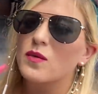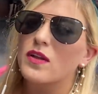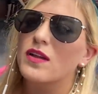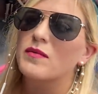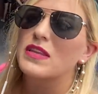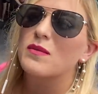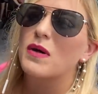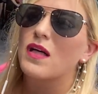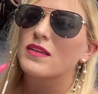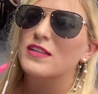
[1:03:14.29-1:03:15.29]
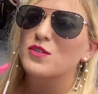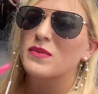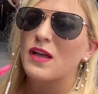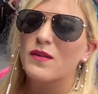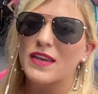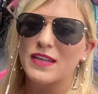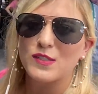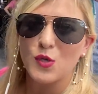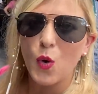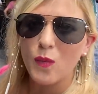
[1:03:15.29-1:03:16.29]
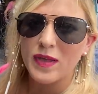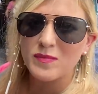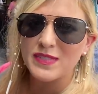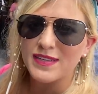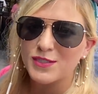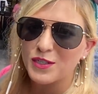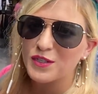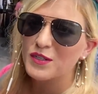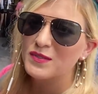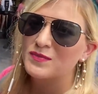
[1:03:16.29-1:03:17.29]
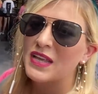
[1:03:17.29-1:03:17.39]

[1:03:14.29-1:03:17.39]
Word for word: think we were coming to the Polynesian without getting a Dole Whip, did you?